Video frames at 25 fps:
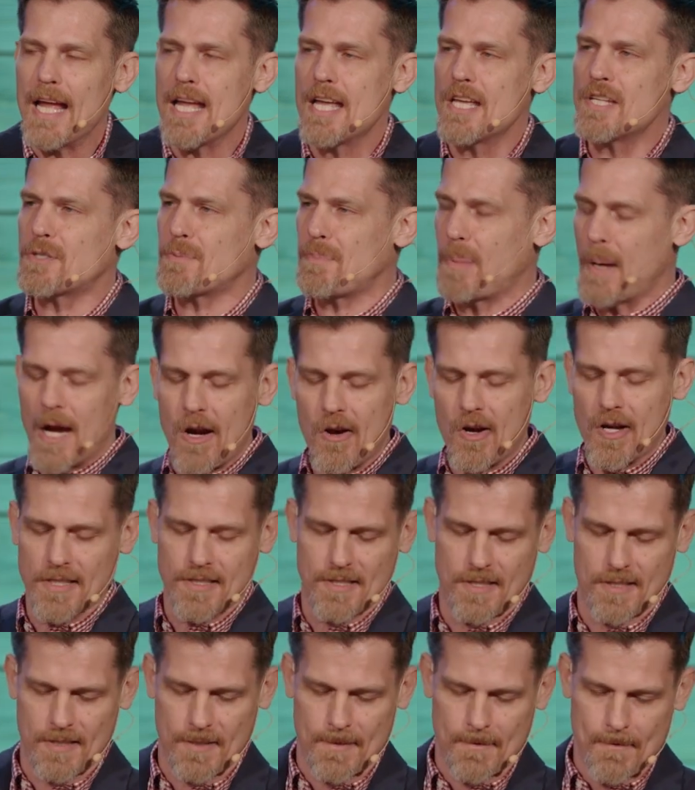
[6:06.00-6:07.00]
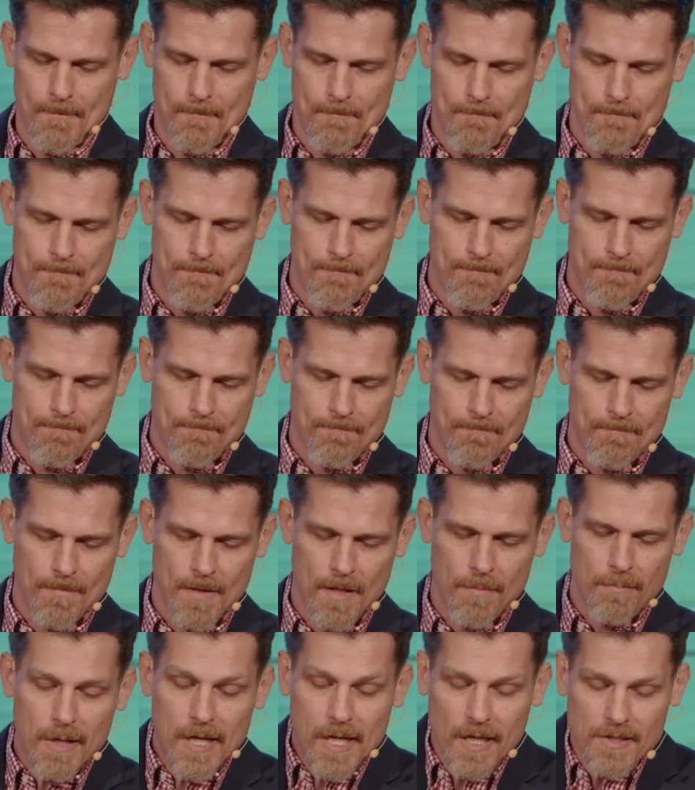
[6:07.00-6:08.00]
his parents
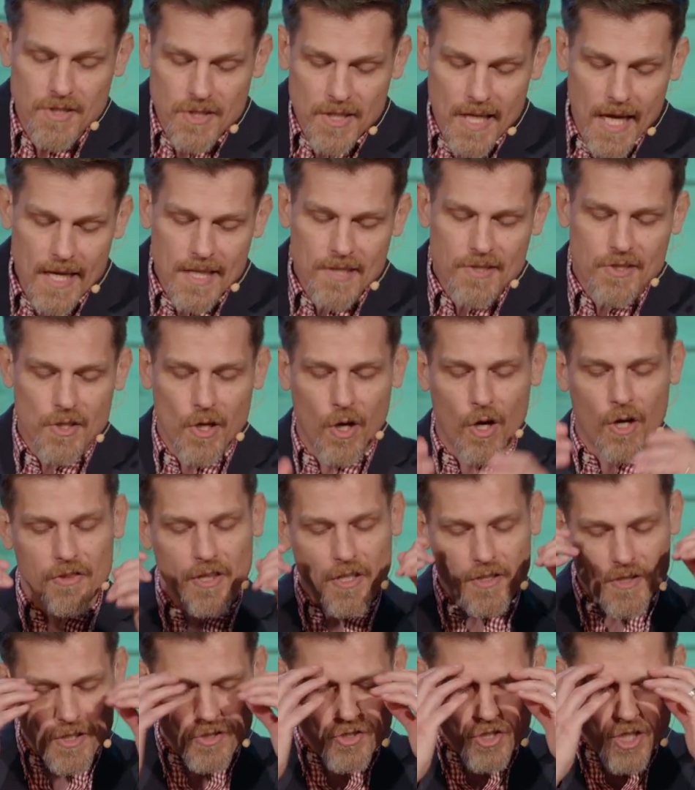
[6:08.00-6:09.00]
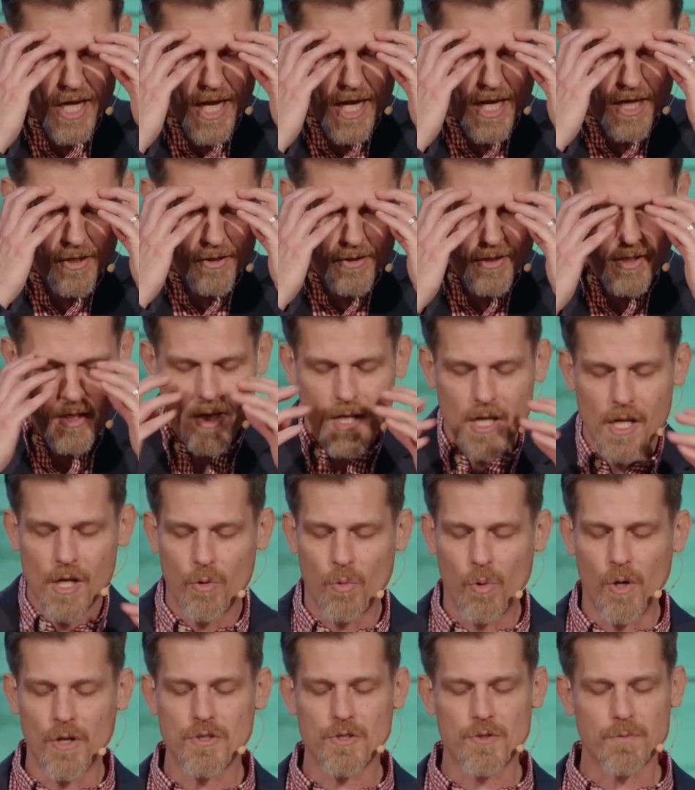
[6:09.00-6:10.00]
because they saw that the child
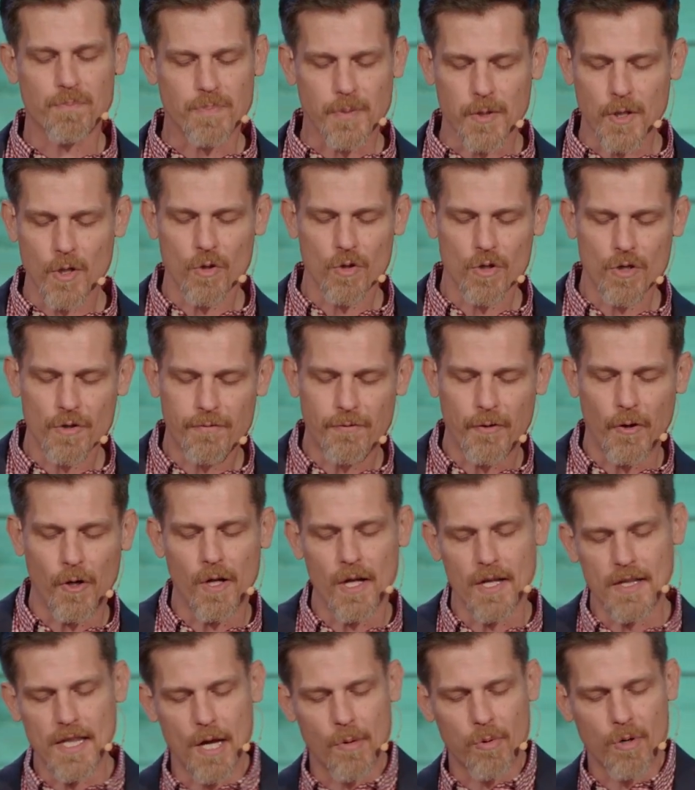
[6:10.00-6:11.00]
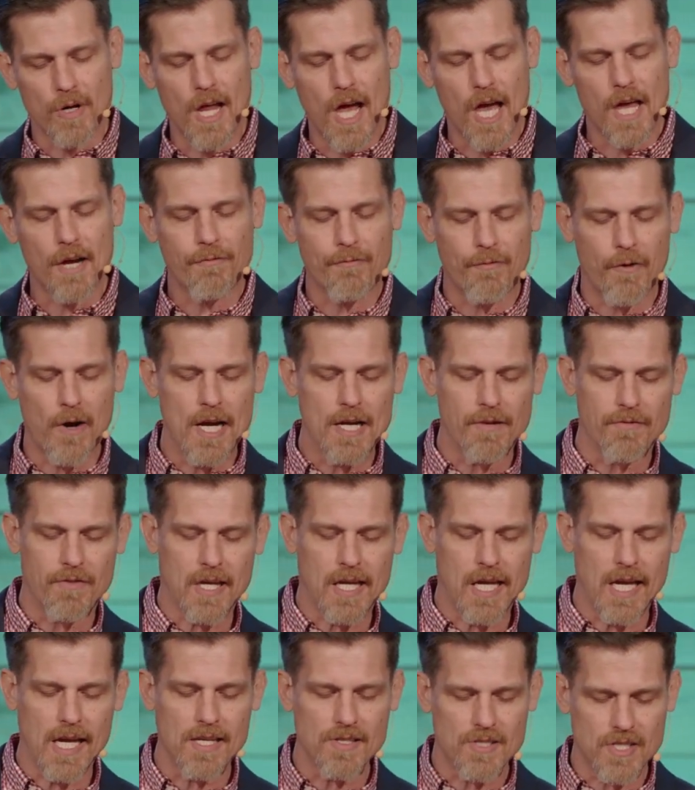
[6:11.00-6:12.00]
was beautiful and they were not afraid of the
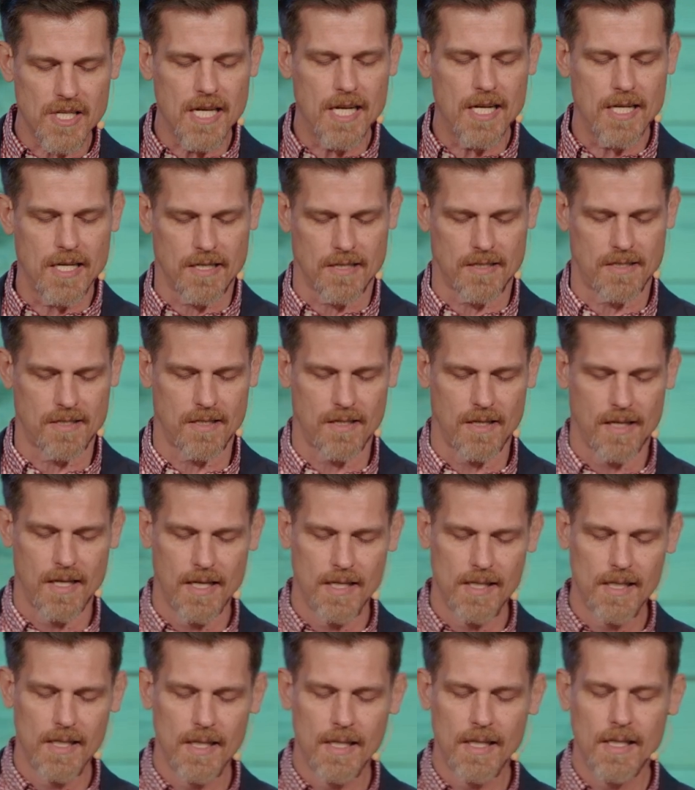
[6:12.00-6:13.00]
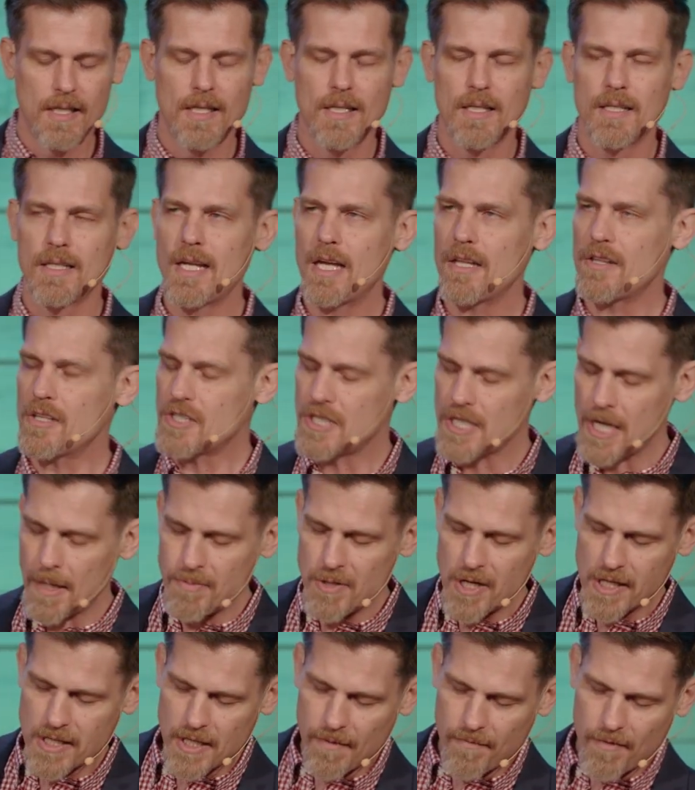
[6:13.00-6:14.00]
king's edict. Now, the
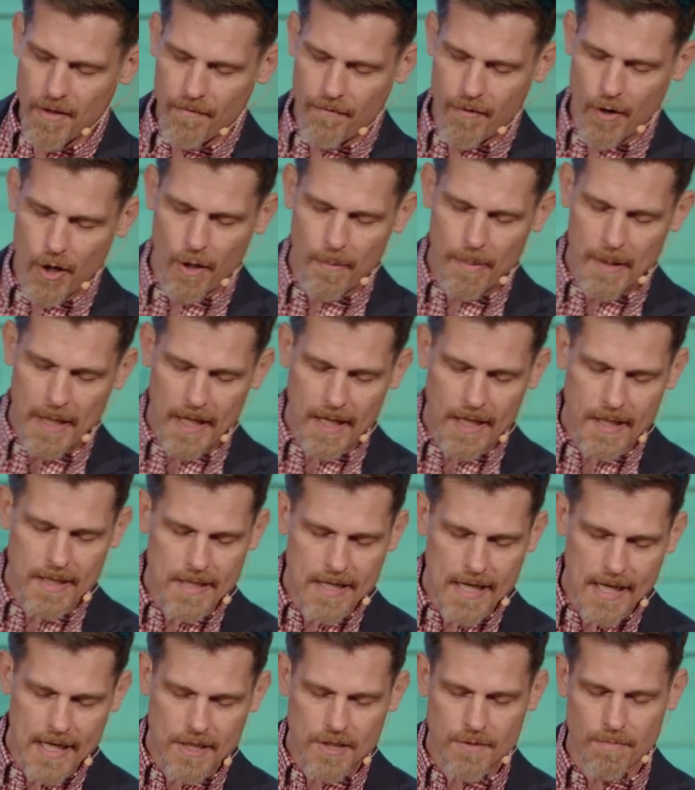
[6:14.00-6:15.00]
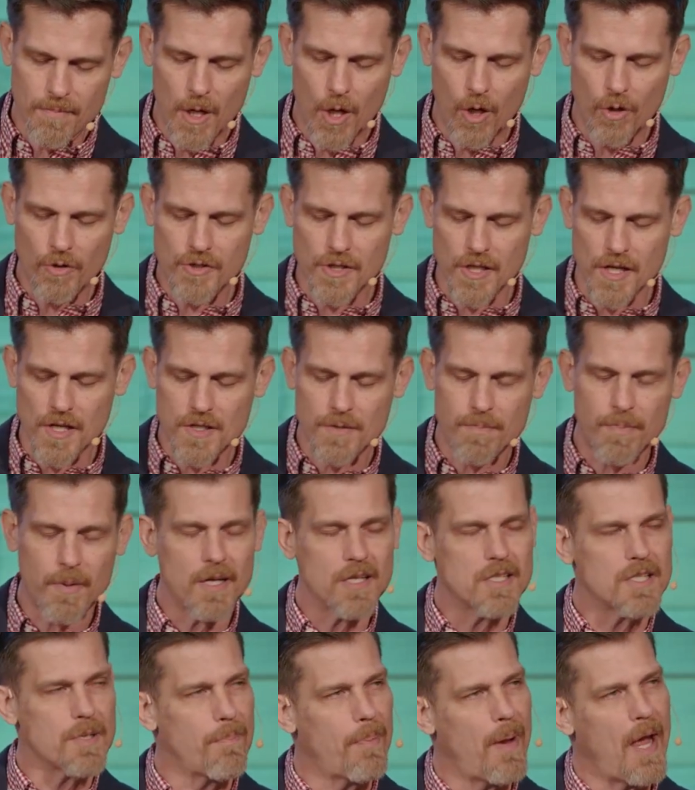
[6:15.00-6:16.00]
subject of the verb hidden is Moses, but
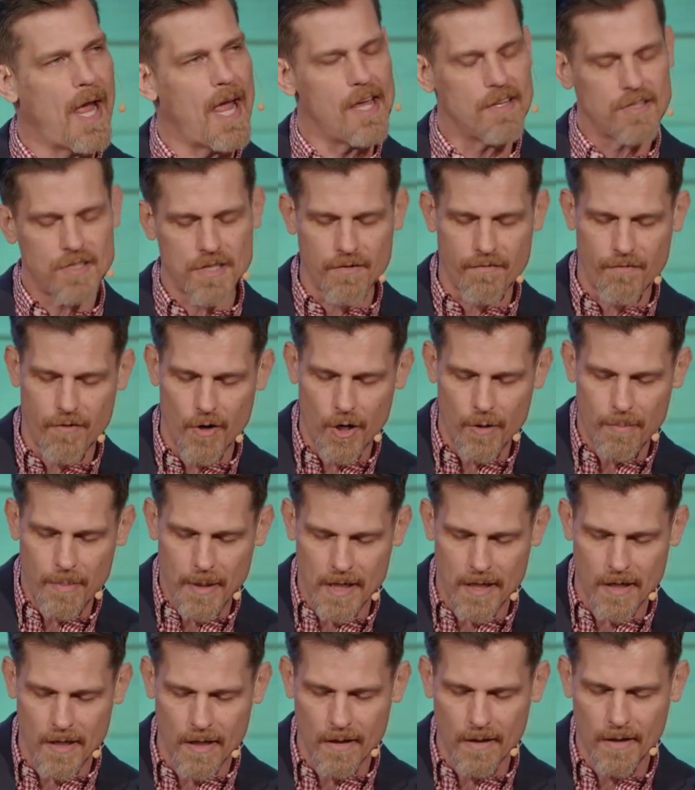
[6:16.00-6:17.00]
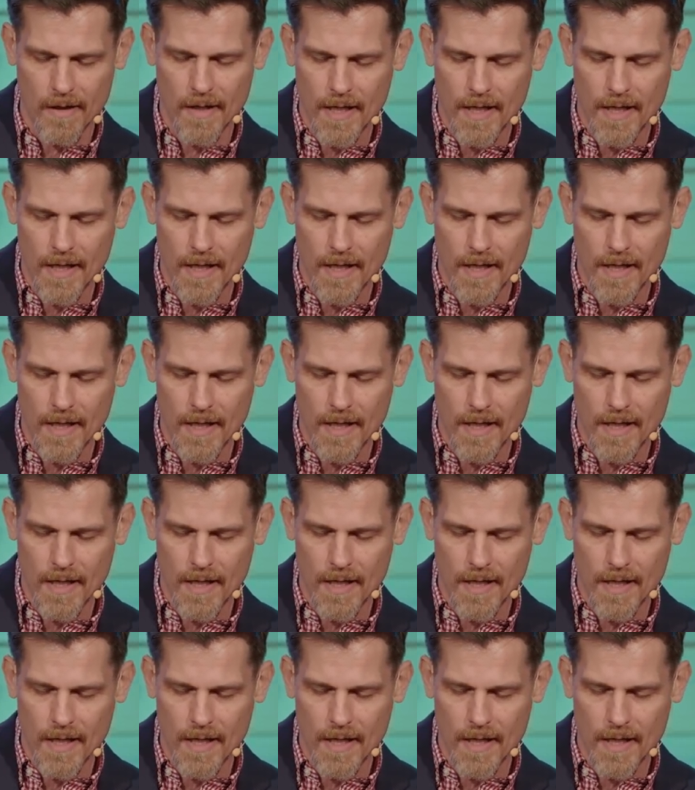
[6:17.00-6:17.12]
it's a passive verb here,